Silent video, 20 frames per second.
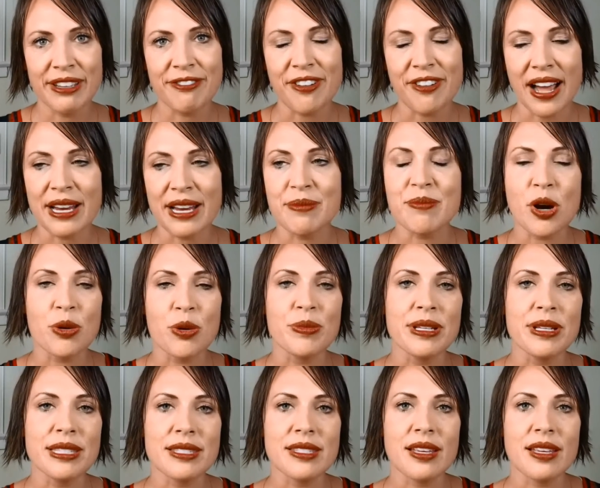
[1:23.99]
find
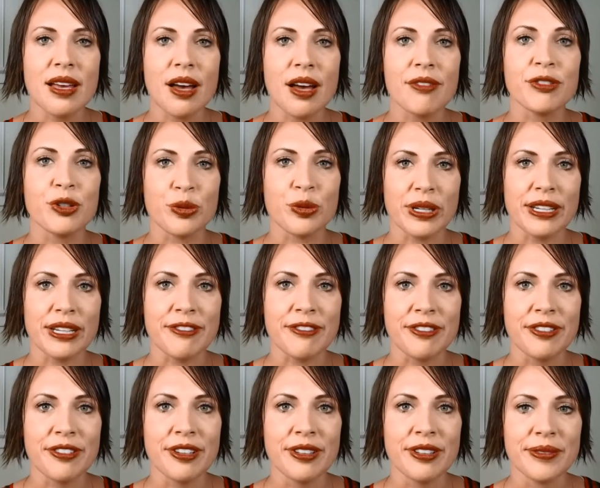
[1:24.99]
moments of grief.